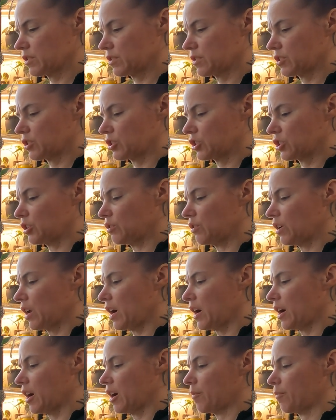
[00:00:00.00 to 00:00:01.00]
shoot
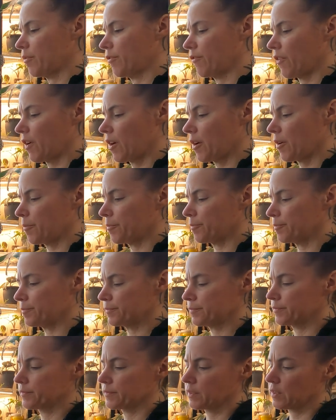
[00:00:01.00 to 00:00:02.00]
up from
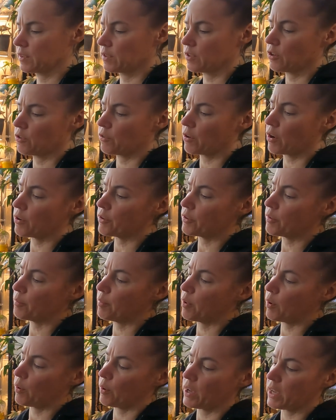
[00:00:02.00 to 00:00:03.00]
growth
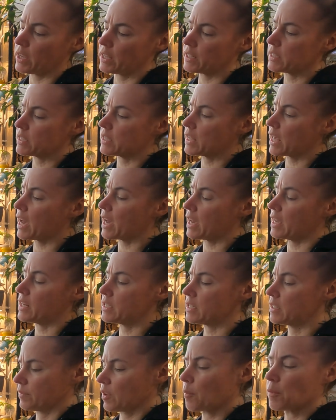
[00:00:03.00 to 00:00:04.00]
points
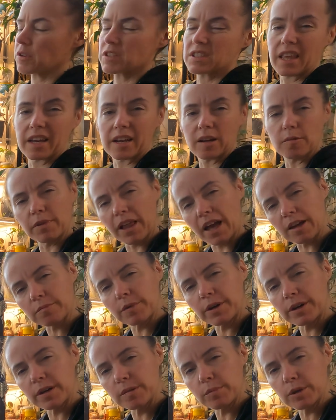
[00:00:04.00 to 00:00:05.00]
that almost like a
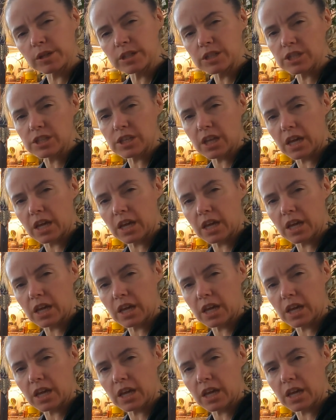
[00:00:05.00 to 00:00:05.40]
blackberry bush,